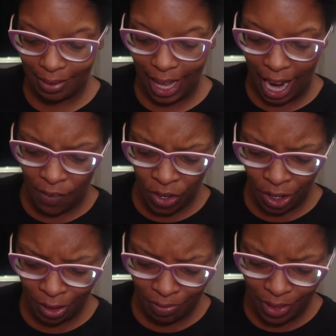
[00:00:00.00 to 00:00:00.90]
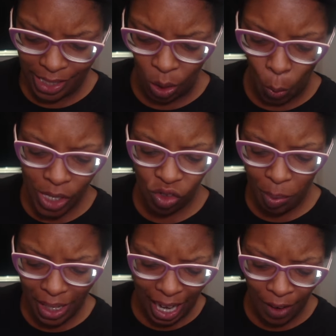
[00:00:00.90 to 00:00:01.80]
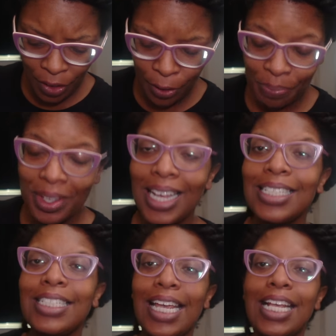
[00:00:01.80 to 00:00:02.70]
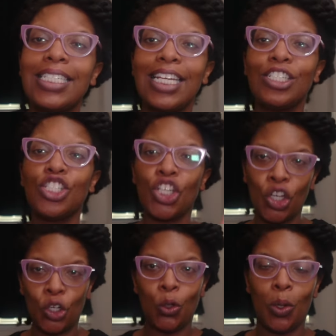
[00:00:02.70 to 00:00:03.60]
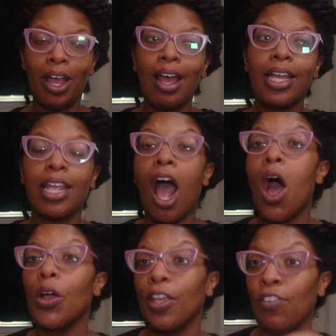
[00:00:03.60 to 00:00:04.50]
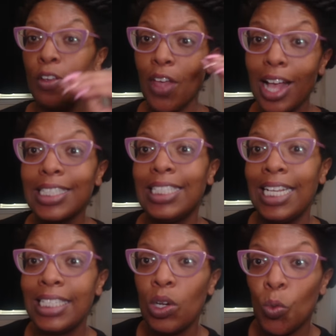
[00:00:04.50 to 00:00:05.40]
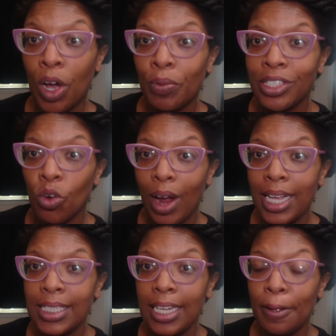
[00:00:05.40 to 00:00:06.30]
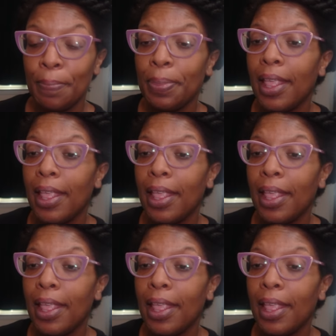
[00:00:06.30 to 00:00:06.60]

ever is it worst roommate ever season two y'all if you thought season one was crazy